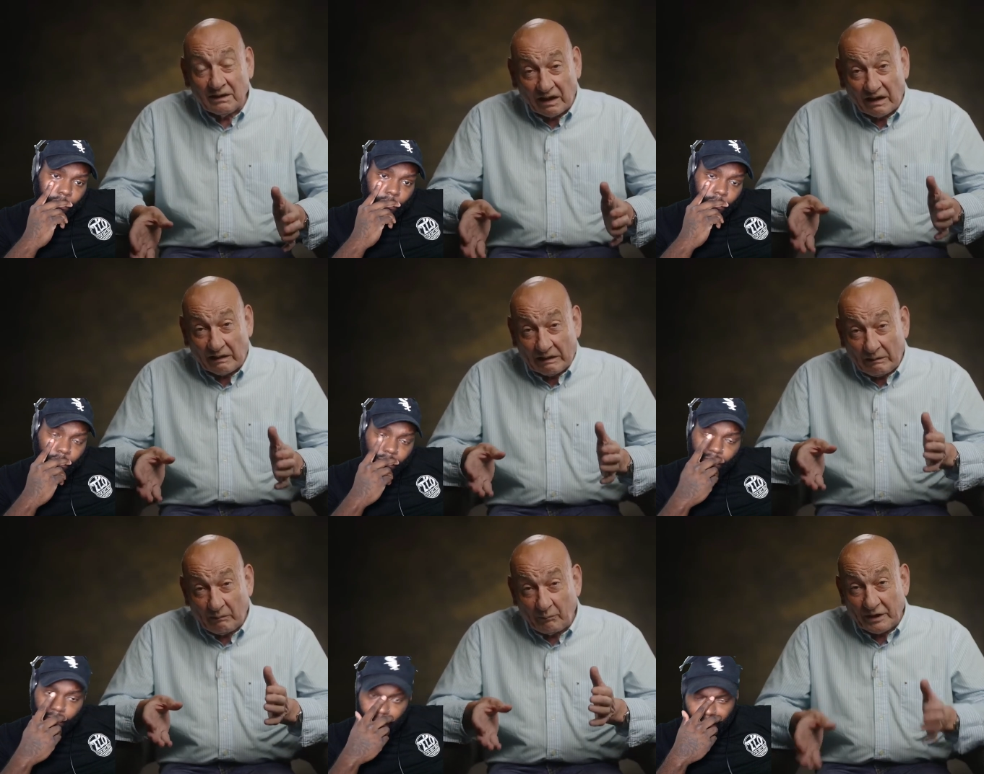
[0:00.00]
Speaker 1: at a
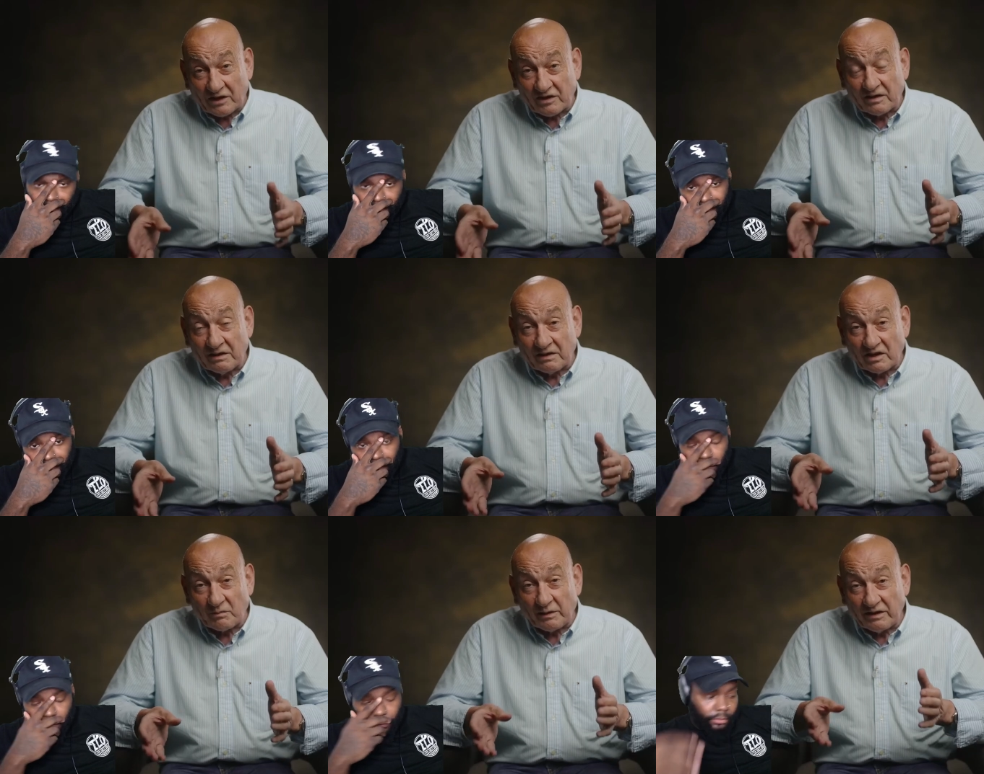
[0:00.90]
person
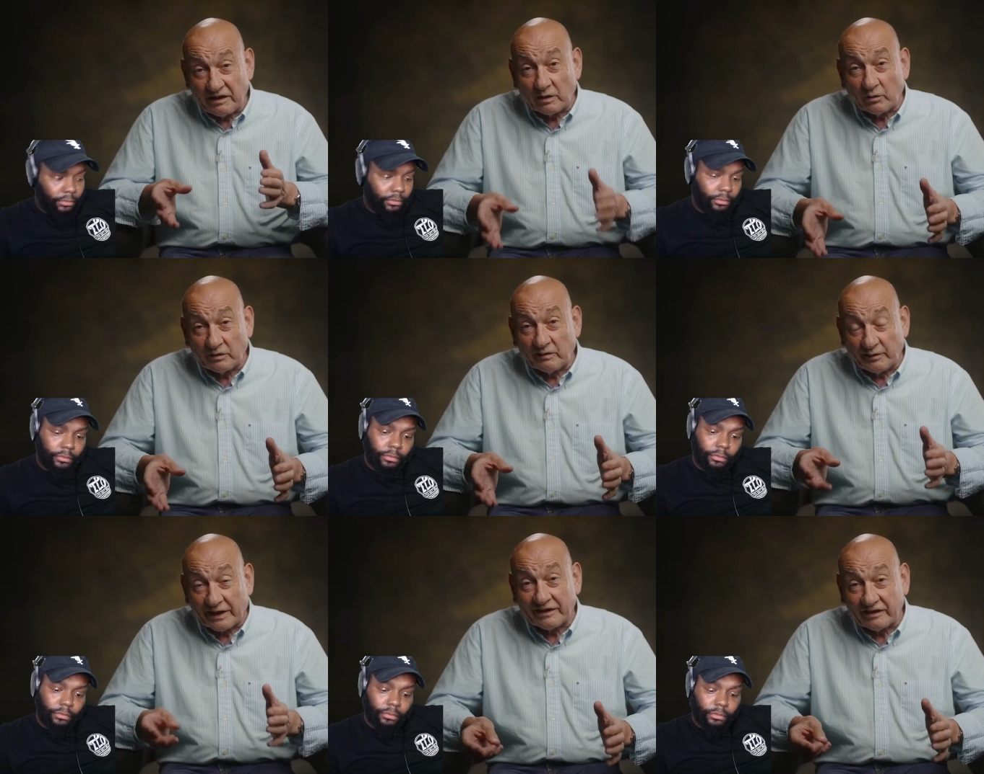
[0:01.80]
that's been killed
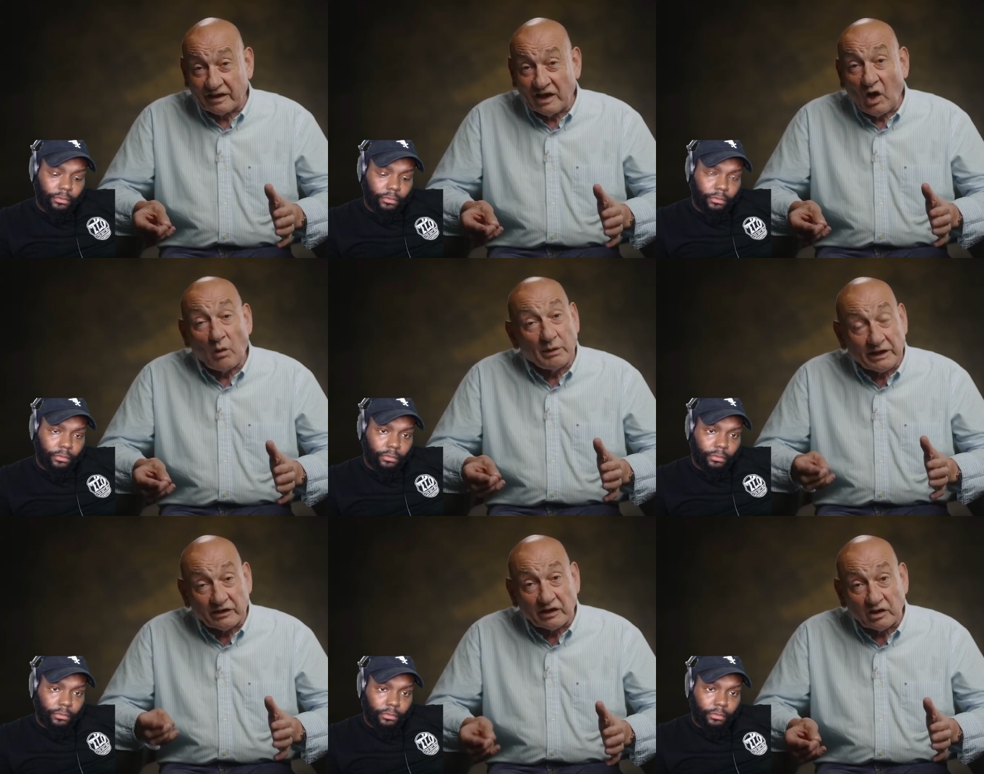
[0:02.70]
violently by
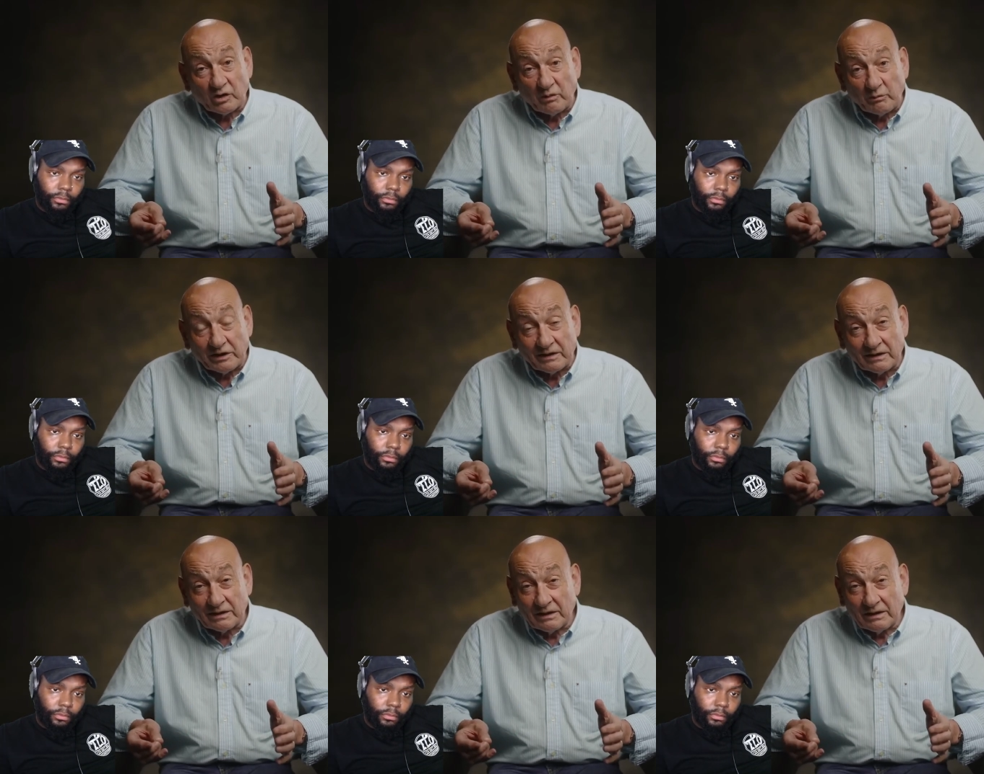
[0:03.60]
another human being.
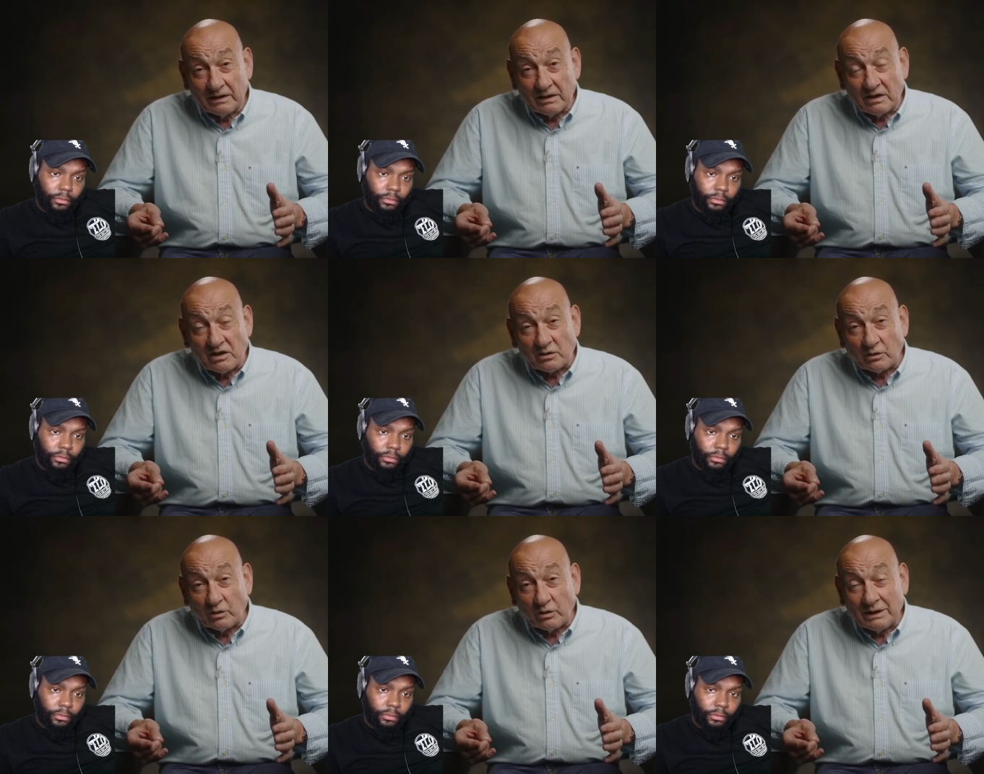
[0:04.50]

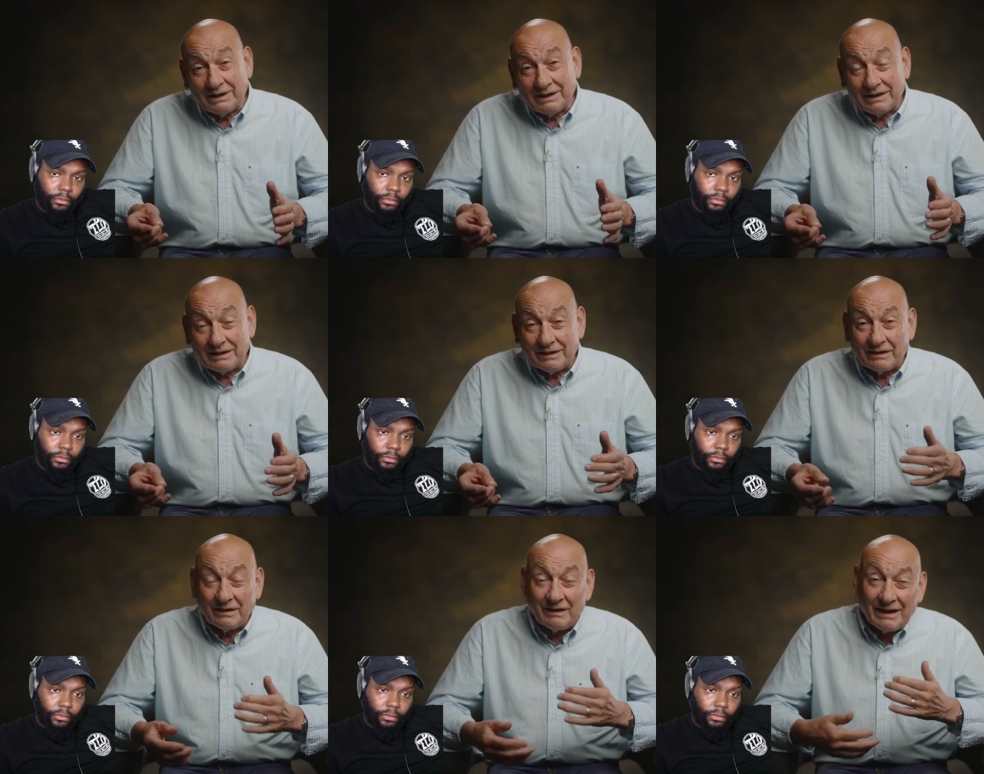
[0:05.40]
So
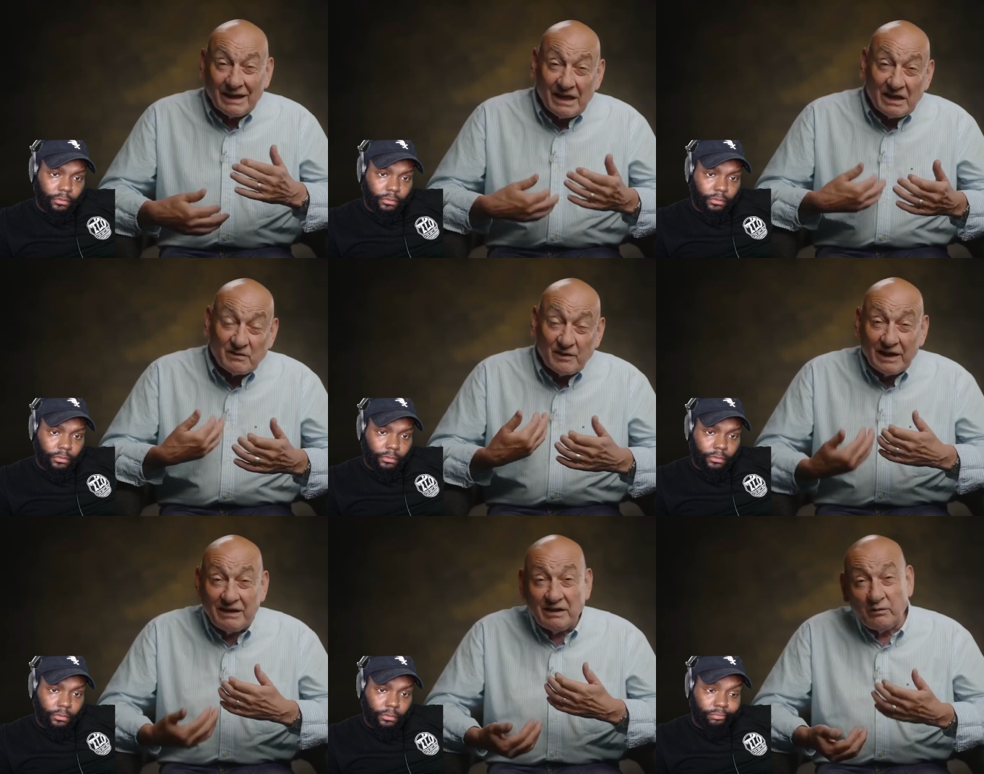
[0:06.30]
it's
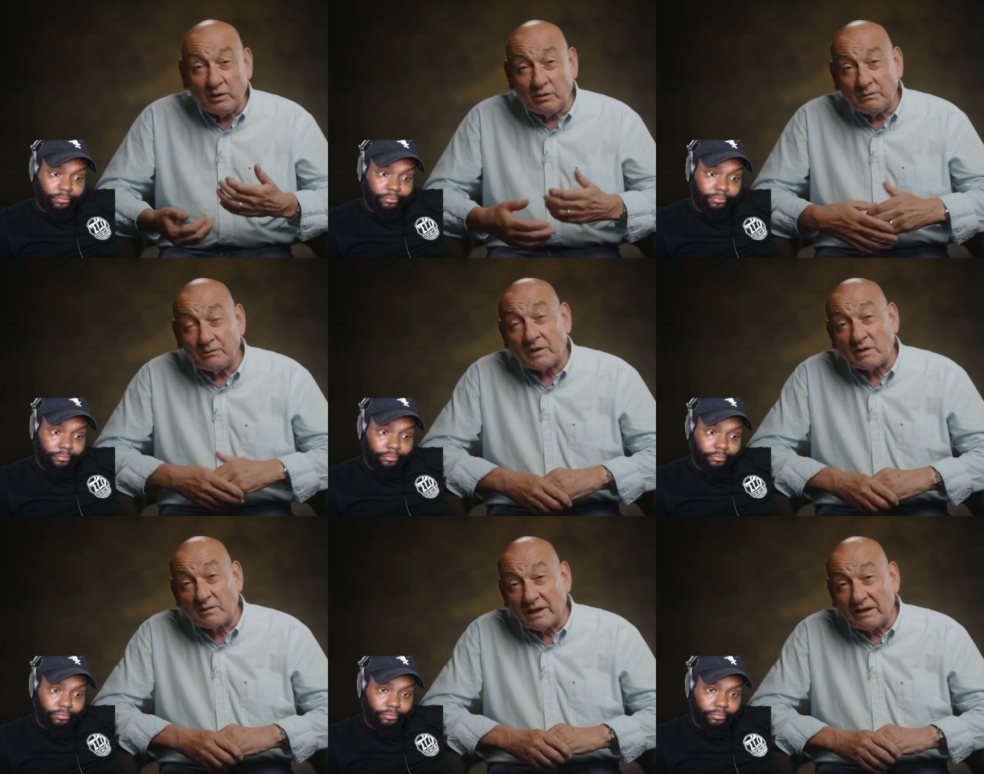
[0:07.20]
very difficult.
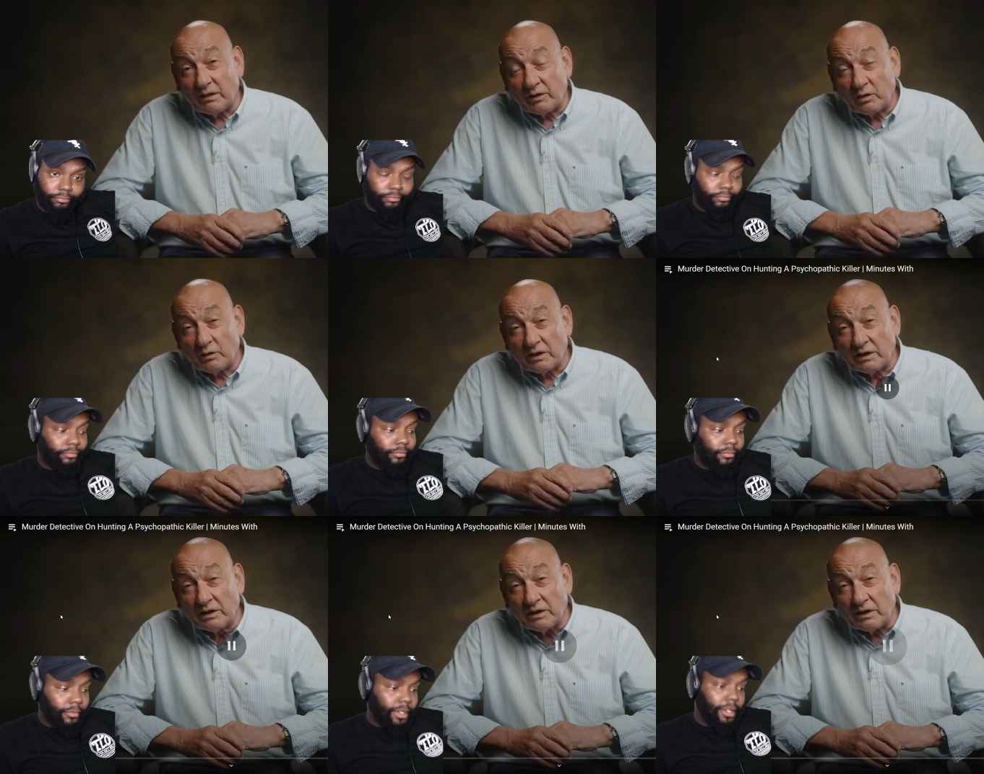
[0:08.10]
It's very difficult.
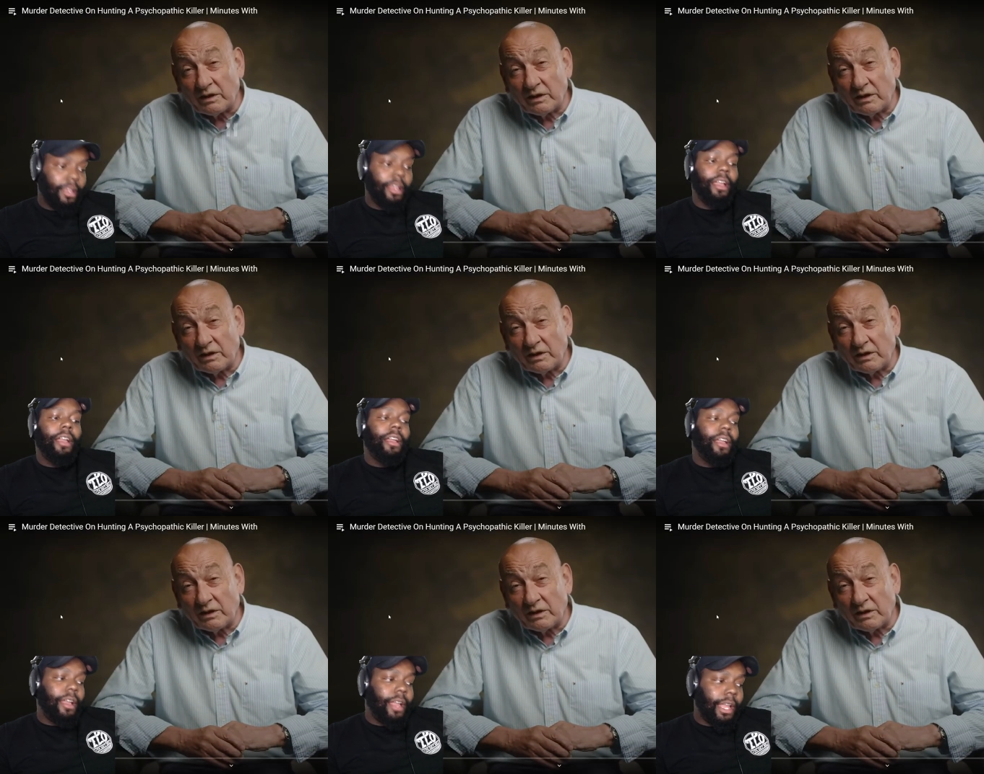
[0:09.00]

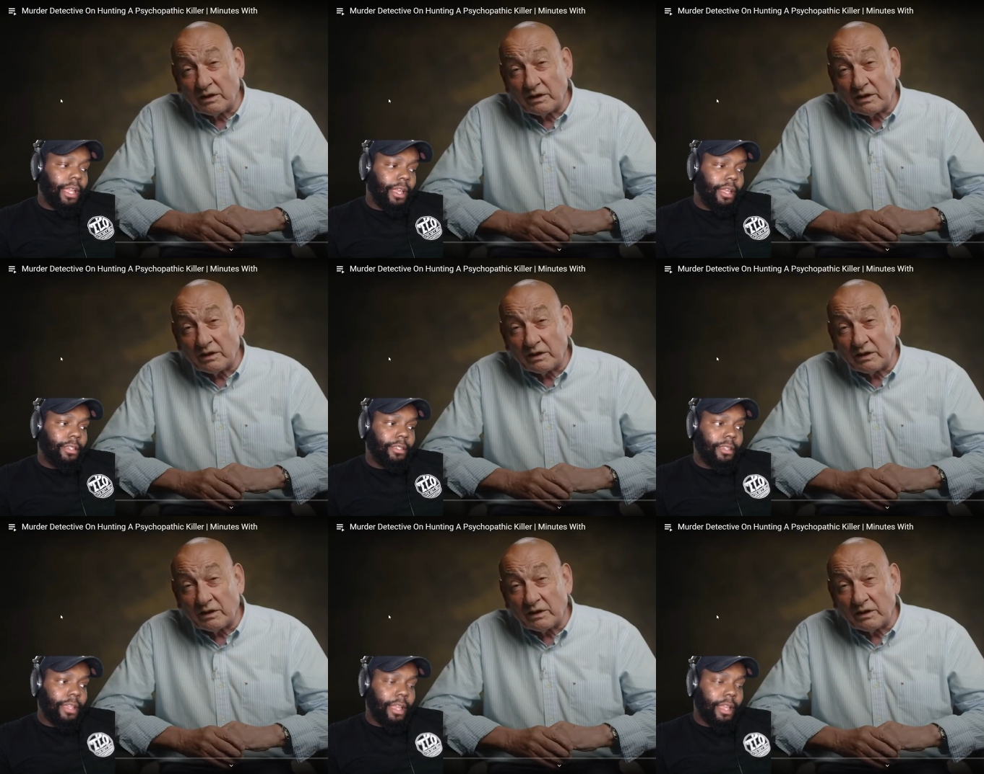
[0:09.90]
Speaker 2: I guess, I